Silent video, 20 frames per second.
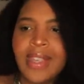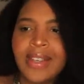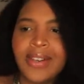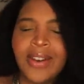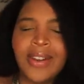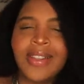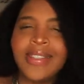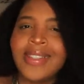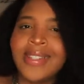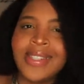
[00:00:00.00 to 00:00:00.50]

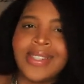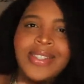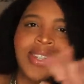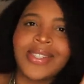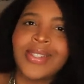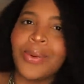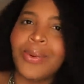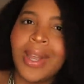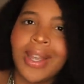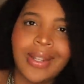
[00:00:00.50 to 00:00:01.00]
Girl, this is
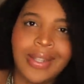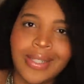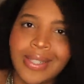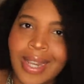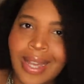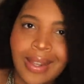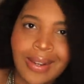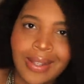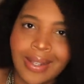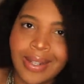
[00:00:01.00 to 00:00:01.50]
just a regular
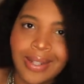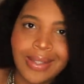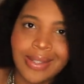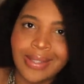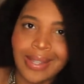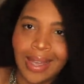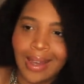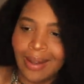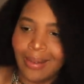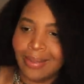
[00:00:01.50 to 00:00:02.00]
childhood in the
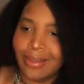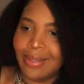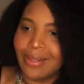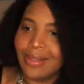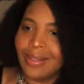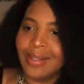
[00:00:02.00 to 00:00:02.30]
South.